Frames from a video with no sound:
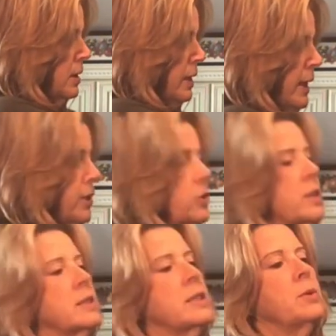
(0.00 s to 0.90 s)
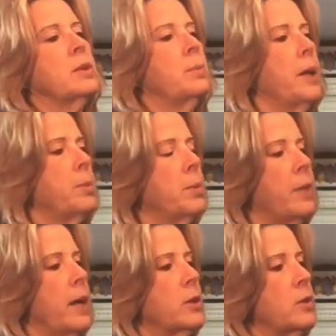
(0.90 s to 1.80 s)
As you can see with the paper
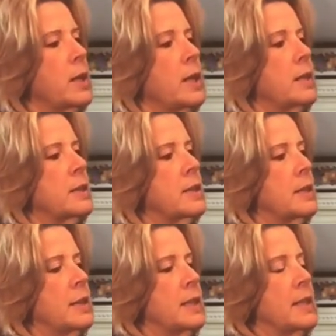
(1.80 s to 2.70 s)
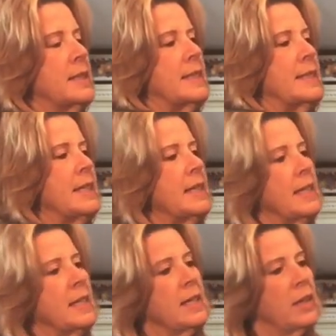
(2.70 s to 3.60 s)
bag, you can't
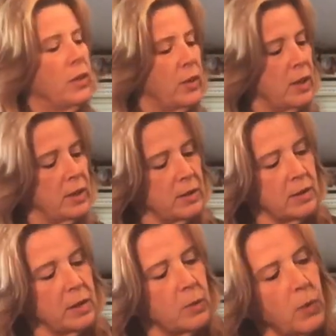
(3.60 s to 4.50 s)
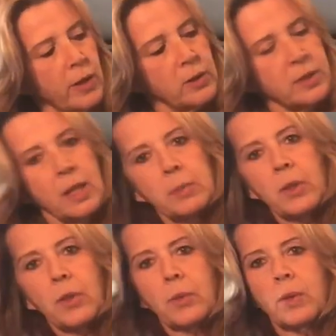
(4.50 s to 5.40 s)
see the wires coming
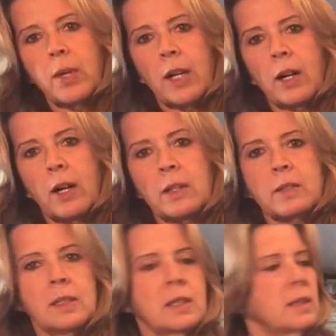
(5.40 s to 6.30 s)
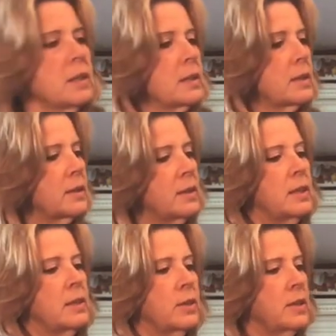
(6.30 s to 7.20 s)
through at all.
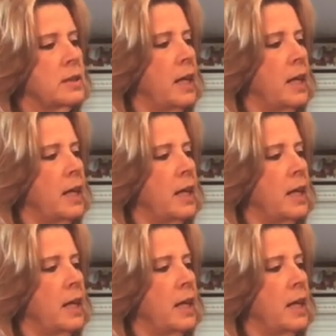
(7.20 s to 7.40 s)
It looks nice.